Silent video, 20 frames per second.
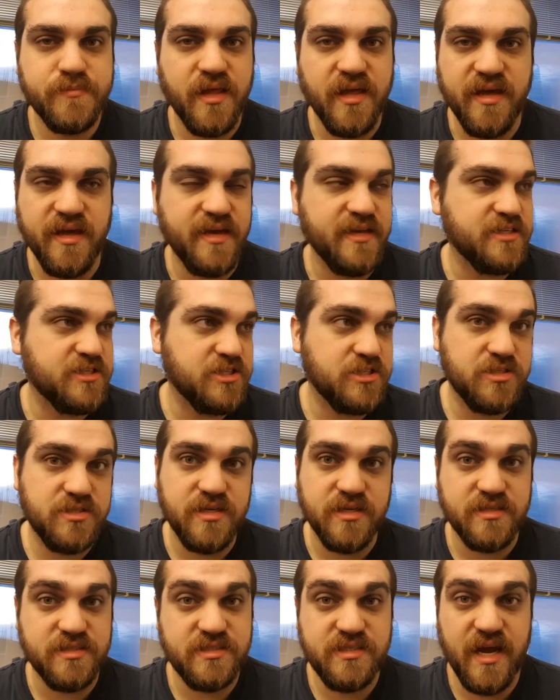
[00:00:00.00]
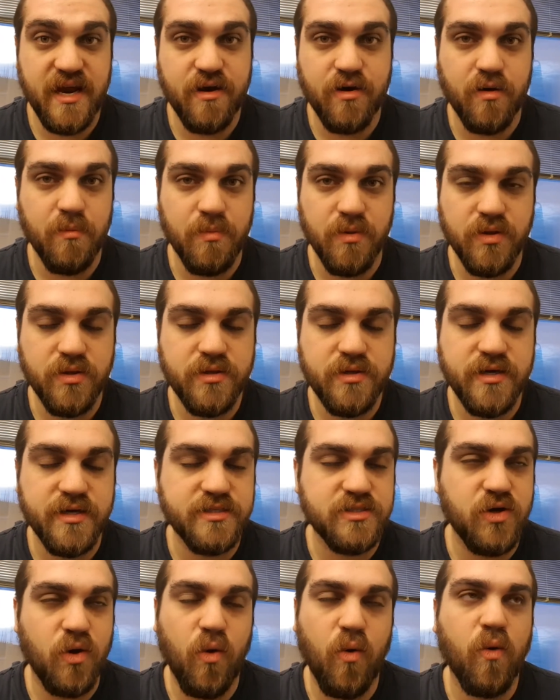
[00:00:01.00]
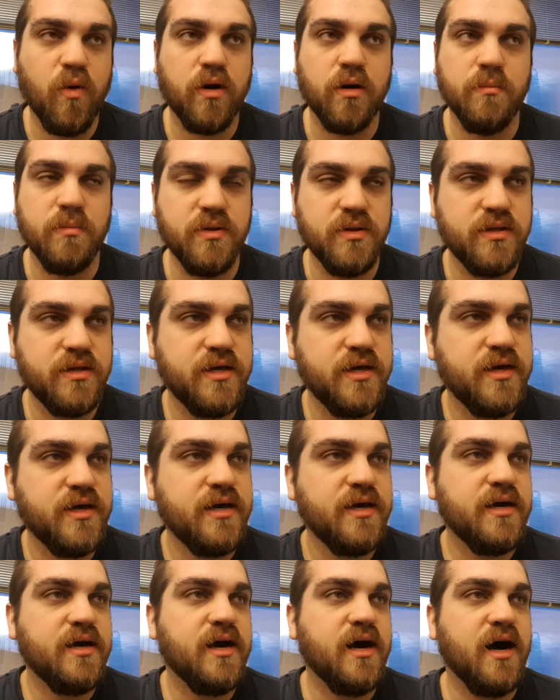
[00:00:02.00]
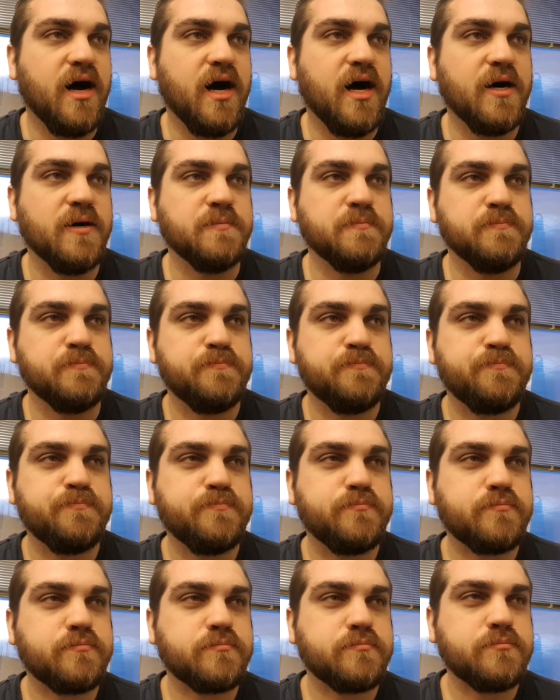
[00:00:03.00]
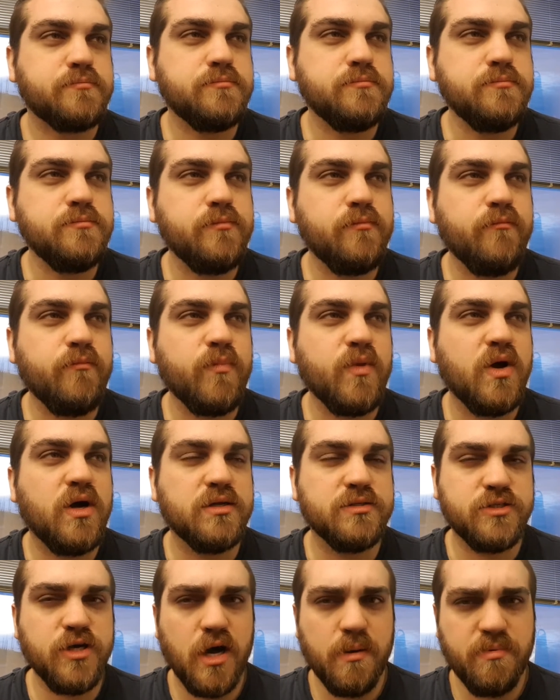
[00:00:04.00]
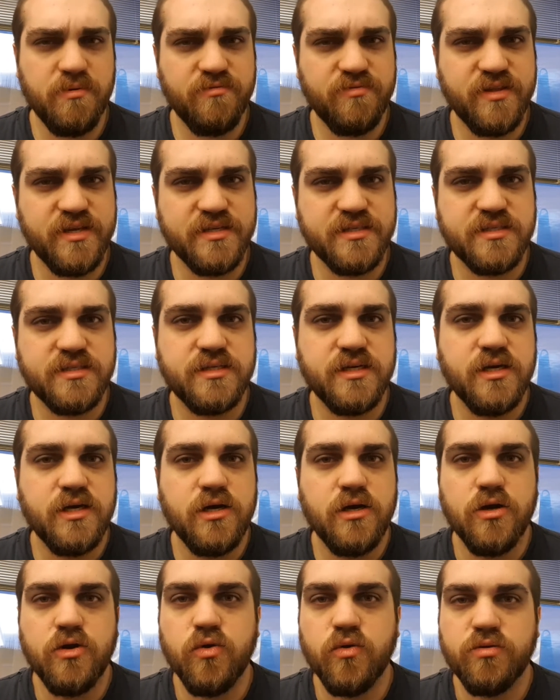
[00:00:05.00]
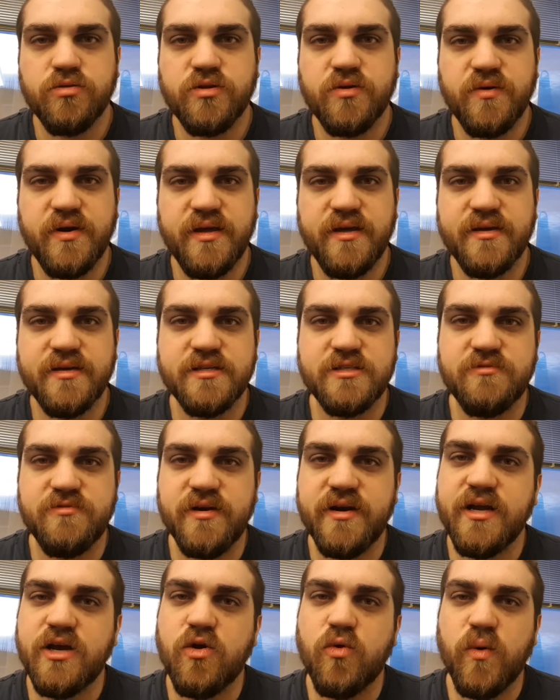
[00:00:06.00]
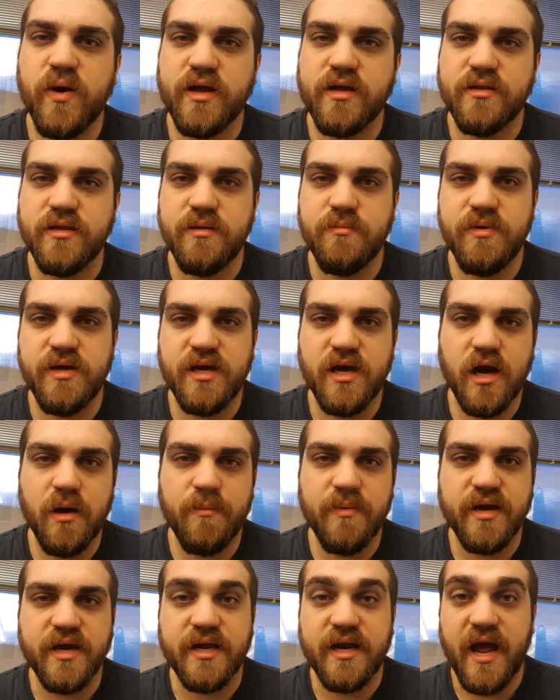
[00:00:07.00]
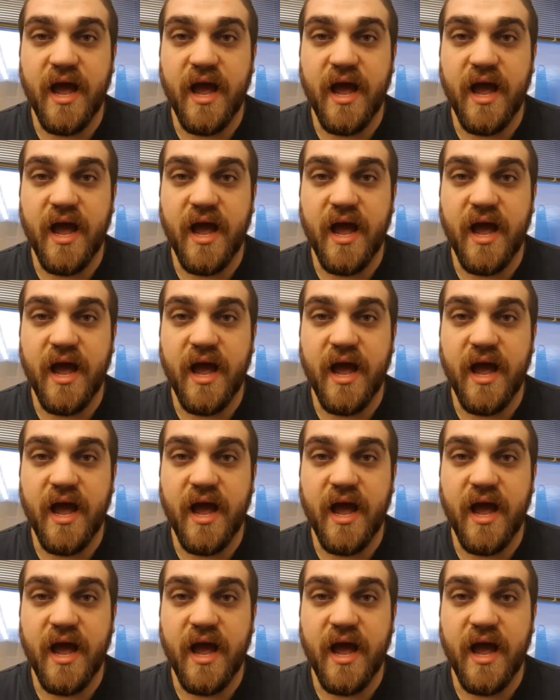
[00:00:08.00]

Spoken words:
It's terrible. It's horrible. On top of this, North Korea is very quickly becoming an